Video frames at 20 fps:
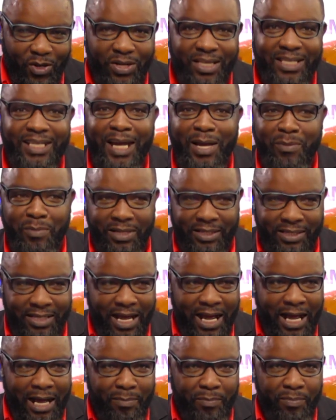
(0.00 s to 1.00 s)
your time
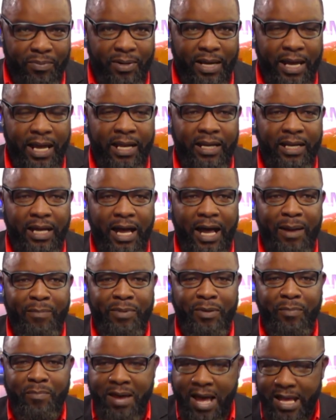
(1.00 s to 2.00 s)
is up. And
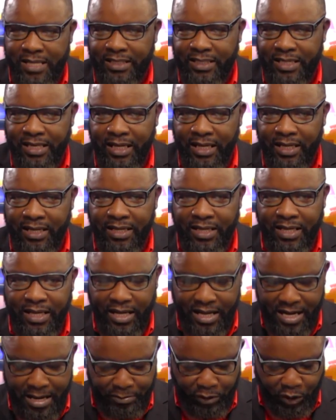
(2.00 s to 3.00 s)
I'm imagining,
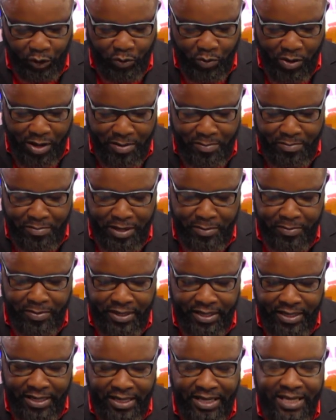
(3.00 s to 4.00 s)
and I'm sure
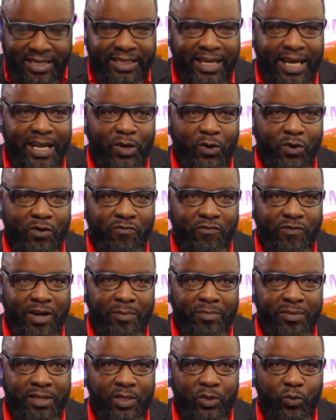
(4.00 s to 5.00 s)
maybe Liz can
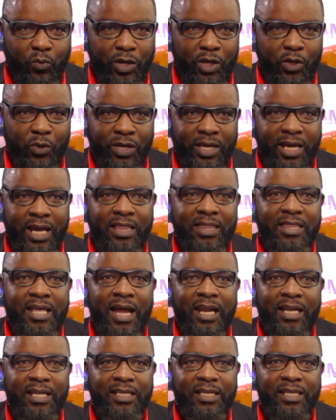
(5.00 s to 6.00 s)
confirm this, when you get
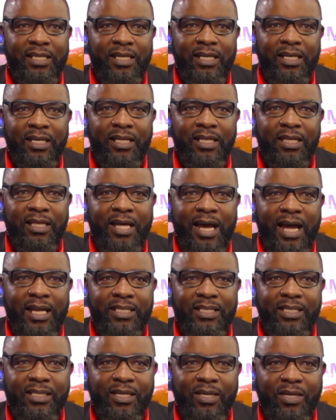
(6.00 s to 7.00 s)

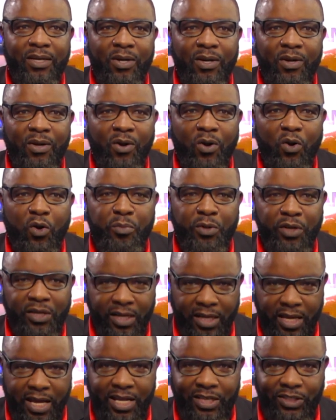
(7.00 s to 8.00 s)
that
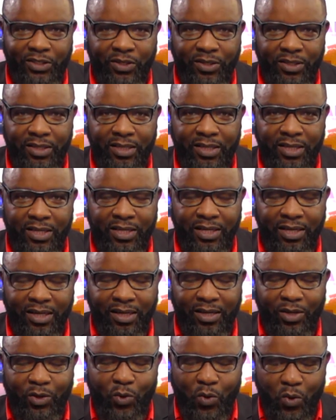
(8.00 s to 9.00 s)
communication,
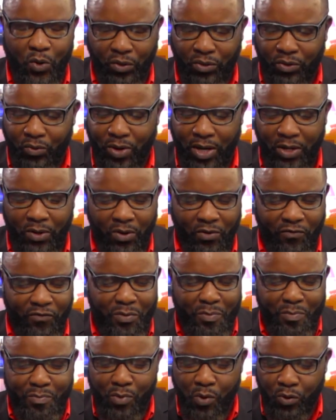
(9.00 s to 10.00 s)
you go through a lot
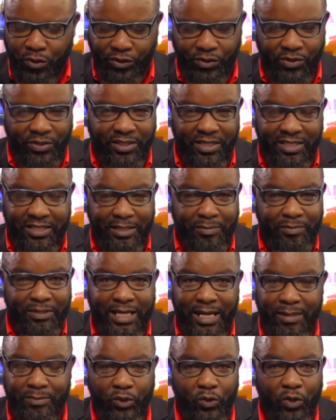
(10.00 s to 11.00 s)
of emotions and
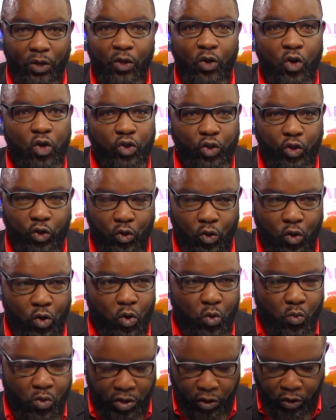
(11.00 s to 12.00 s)
sometimes you're lost, you
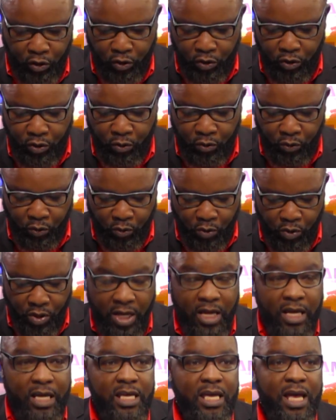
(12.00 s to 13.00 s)
don't know what to do. So
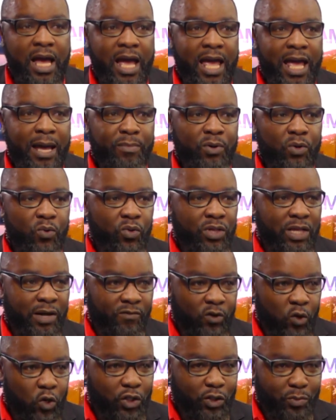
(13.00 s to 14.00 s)
here I am, Ruth,
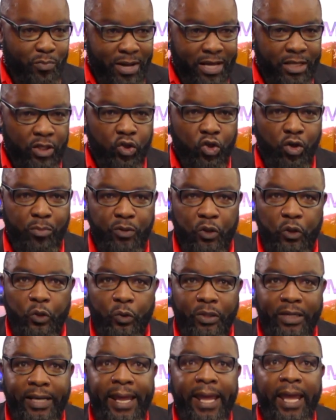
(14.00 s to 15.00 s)
I've lost my job
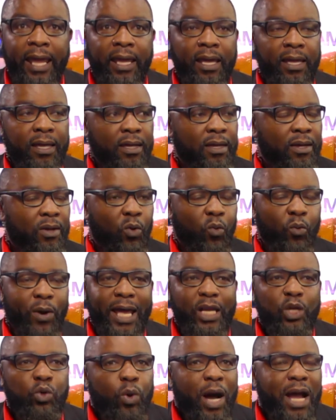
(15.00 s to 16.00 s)
today.
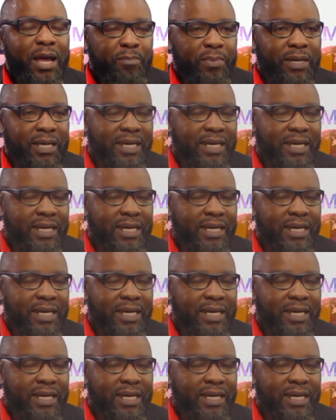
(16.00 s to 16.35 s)
Where do I